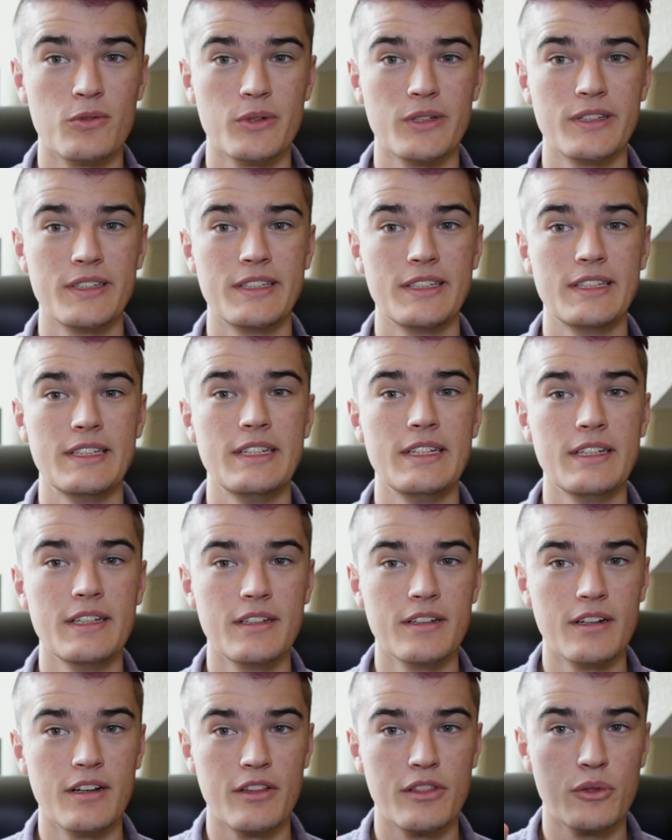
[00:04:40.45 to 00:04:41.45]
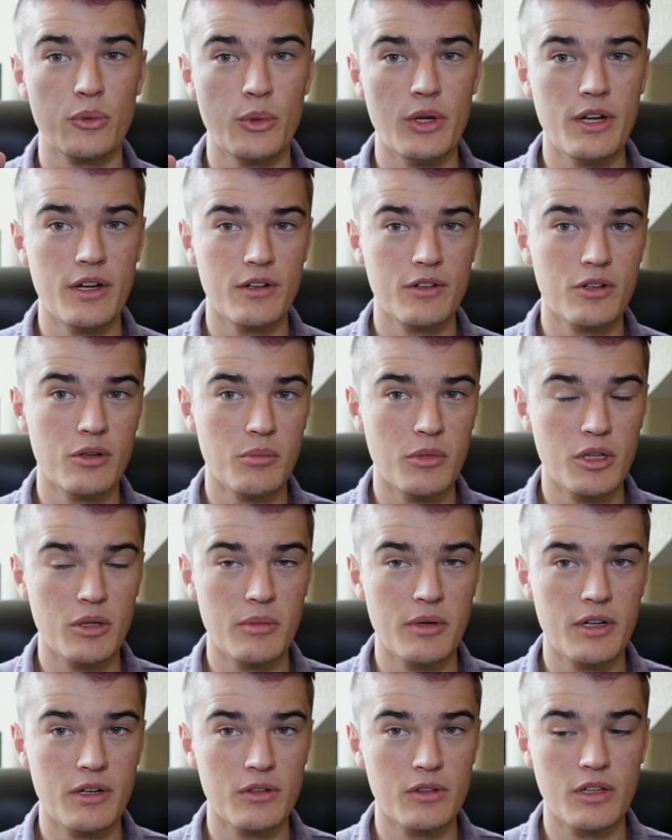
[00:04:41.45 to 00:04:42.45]
really need a
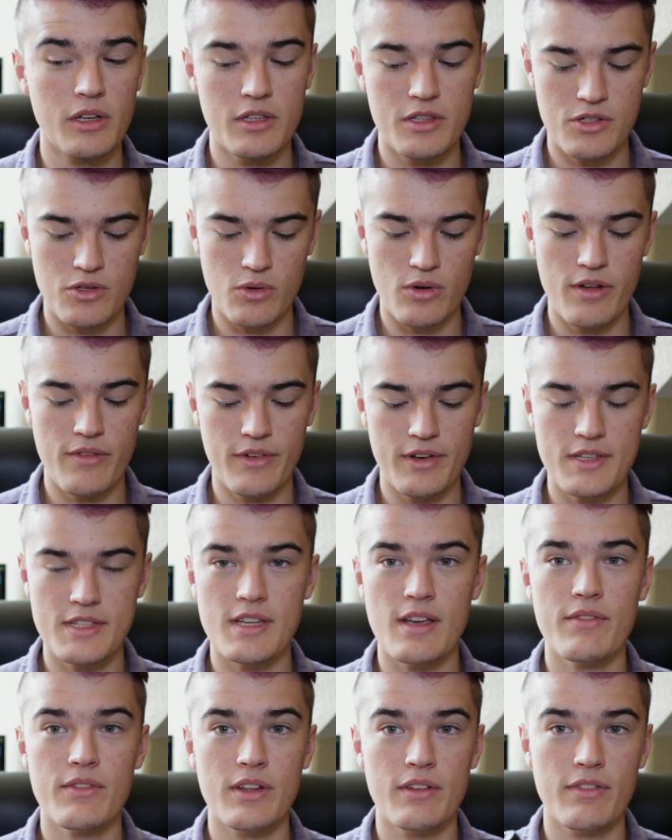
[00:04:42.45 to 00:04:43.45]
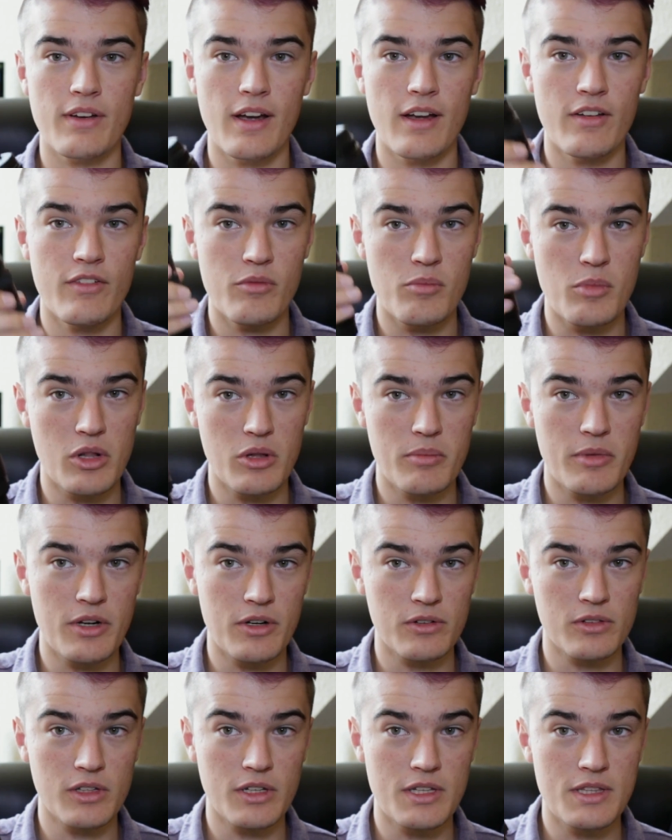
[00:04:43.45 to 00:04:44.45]
300mm lens or even a
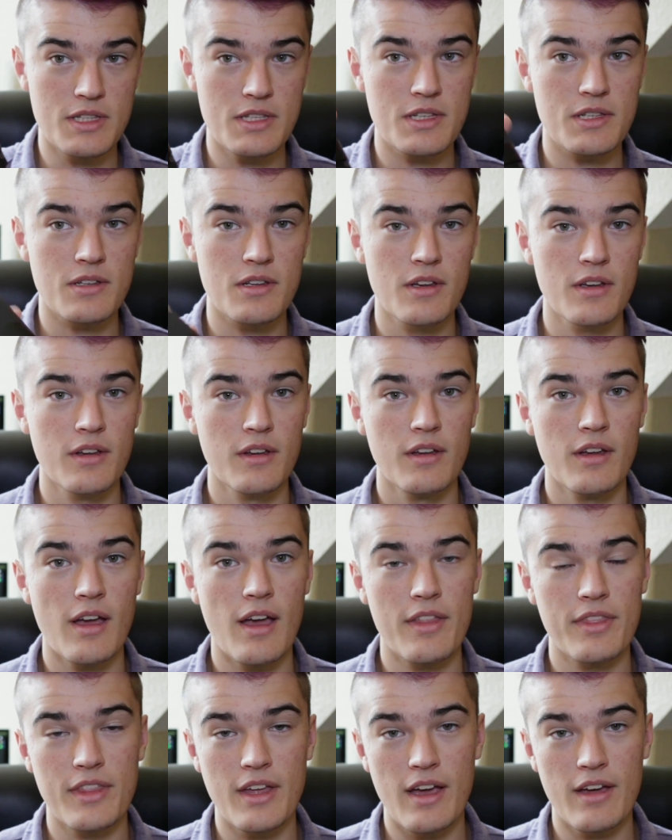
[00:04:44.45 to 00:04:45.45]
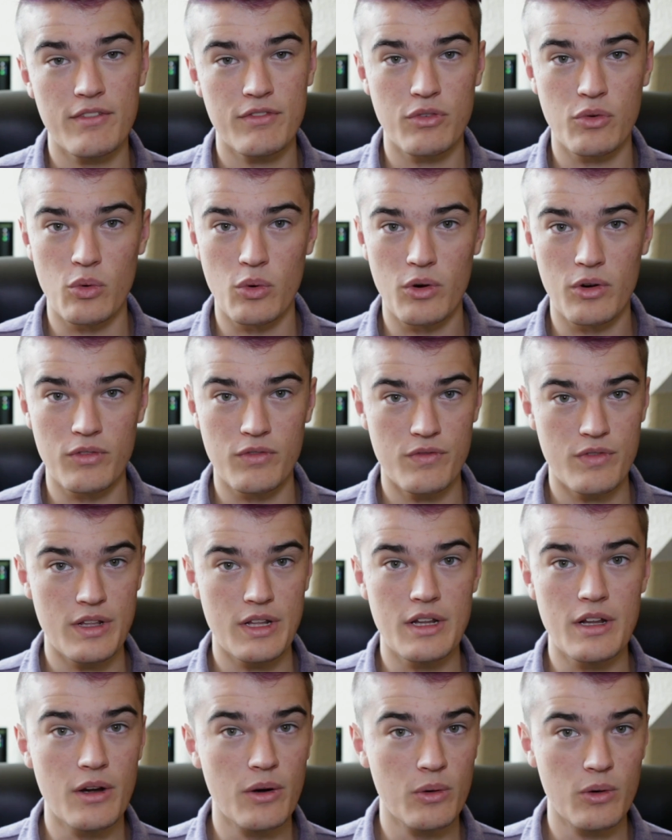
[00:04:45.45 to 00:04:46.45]
75mm lens at that for
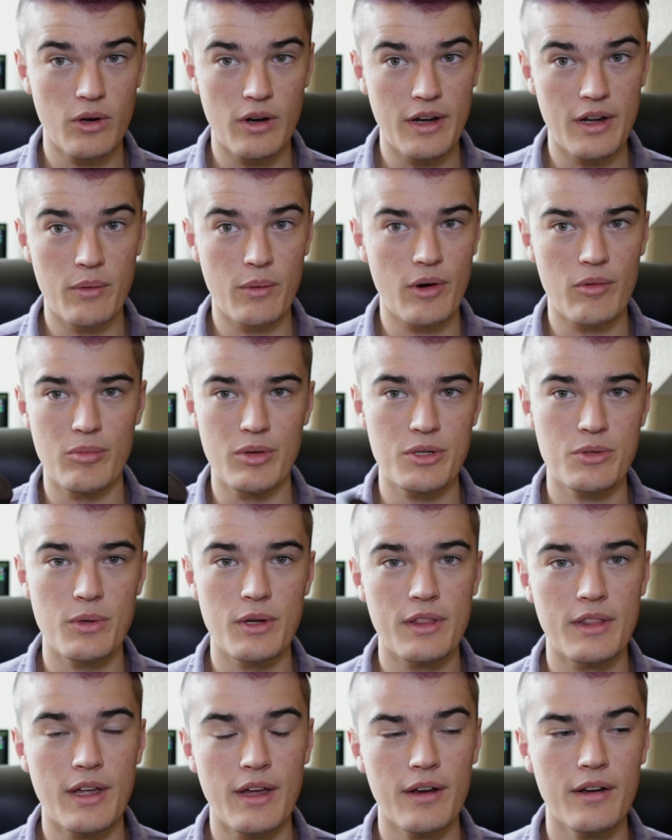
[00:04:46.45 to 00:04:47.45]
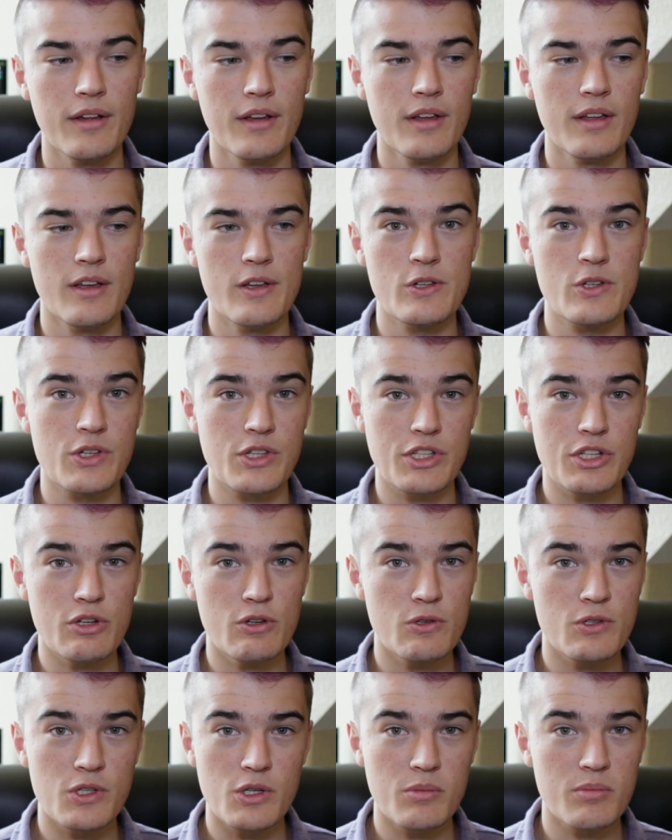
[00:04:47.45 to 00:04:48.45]
video or anywhere in between that. It's just
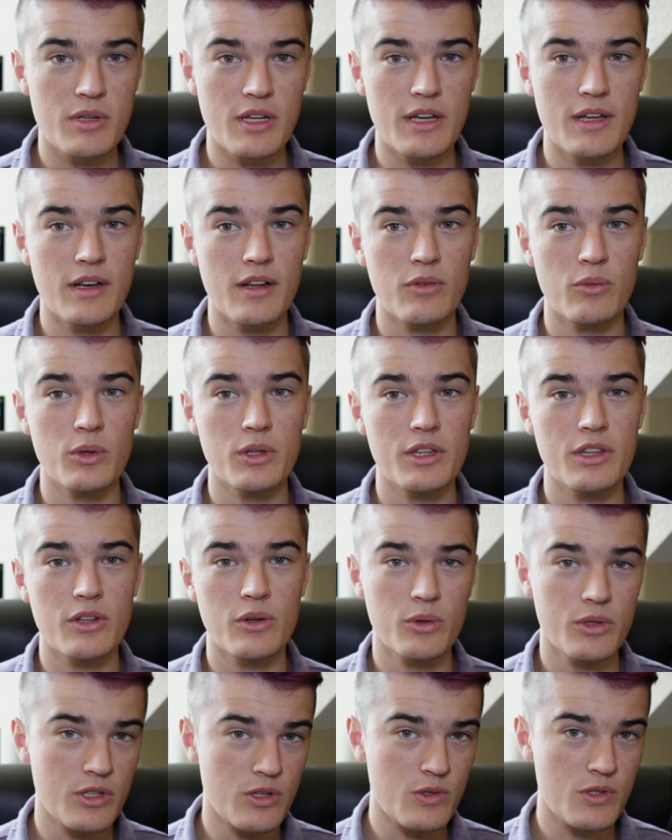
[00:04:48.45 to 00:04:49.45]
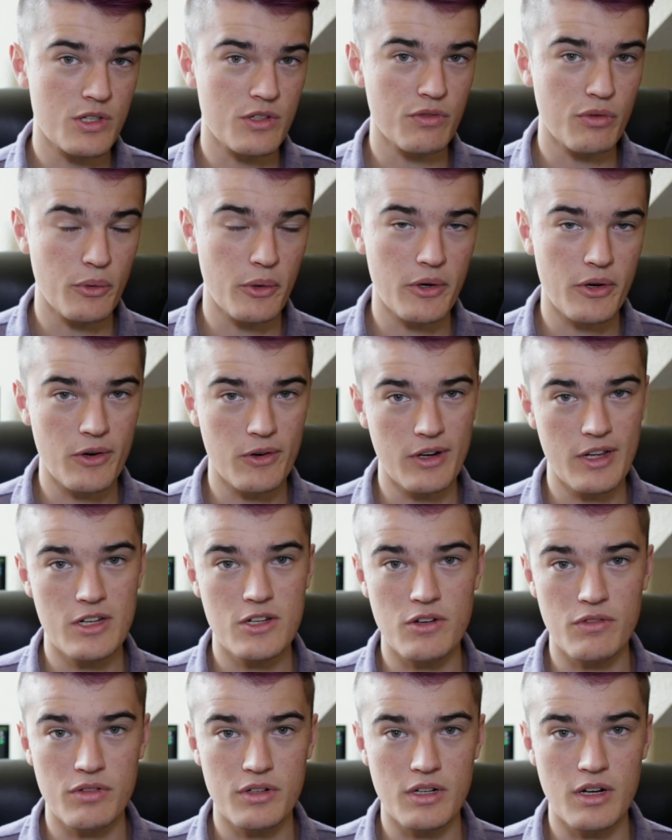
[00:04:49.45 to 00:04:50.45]
too zoomed in, and really the only uses for it are
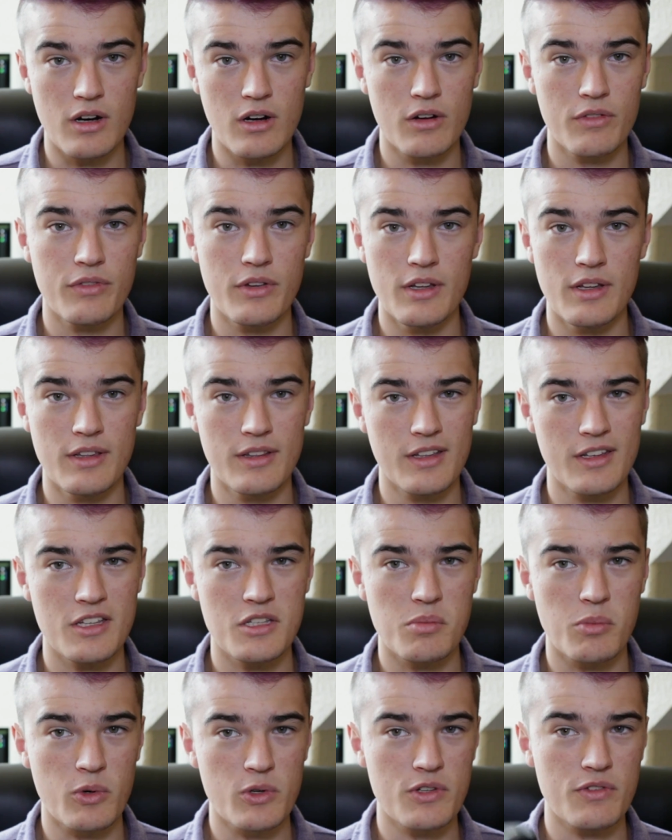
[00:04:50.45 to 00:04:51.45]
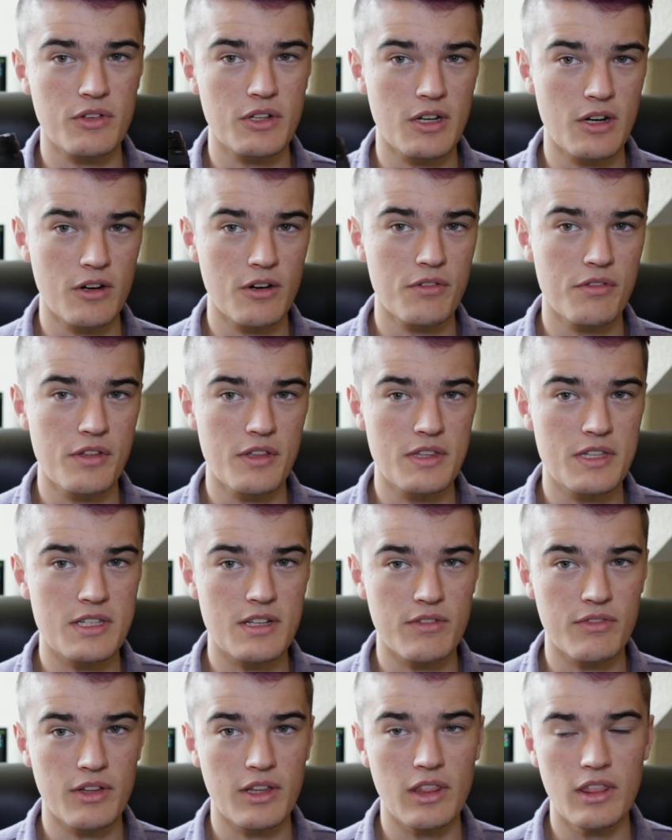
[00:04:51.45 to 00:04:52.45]
nature photography and sports photography and
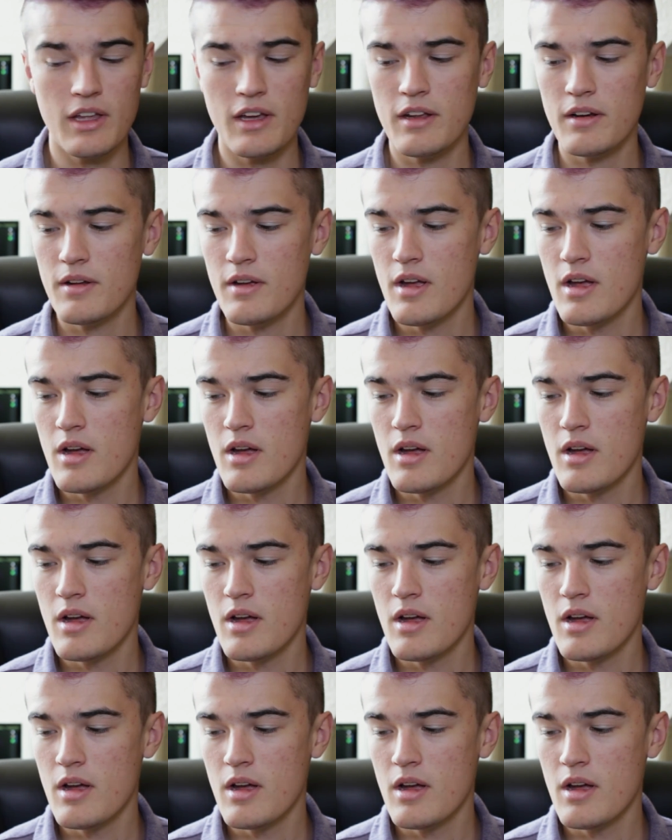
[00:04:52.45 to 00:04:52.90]
stuff like that,